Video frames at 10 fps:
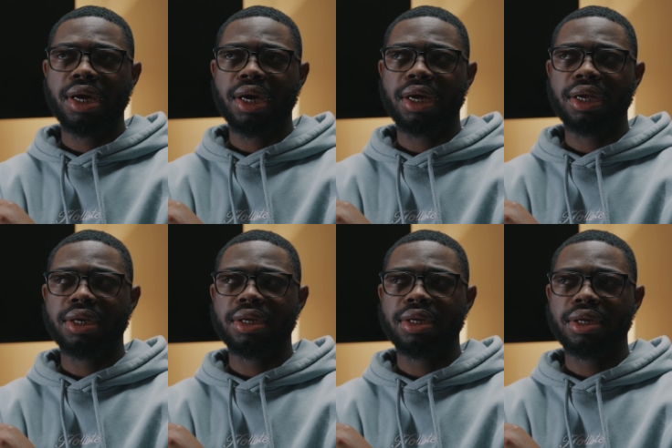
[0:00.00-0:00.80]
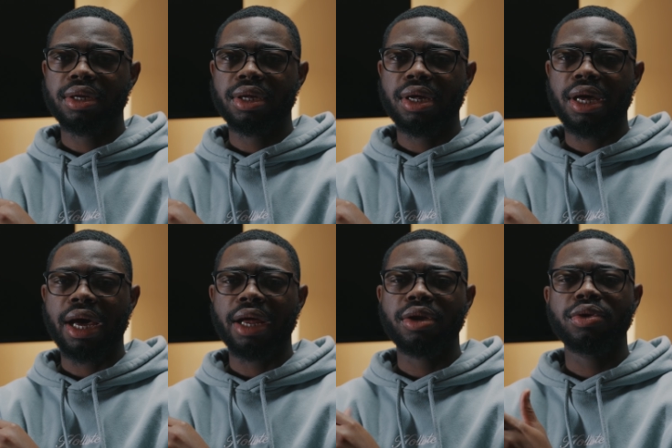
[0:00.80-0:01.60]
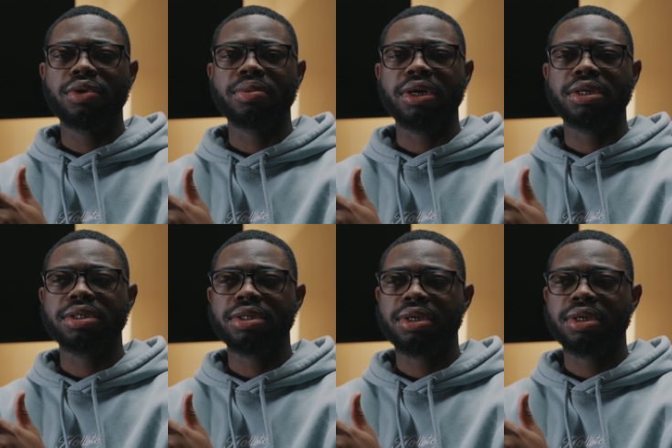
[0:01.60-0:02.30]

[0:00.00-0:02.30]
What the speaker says: and I don't know, man.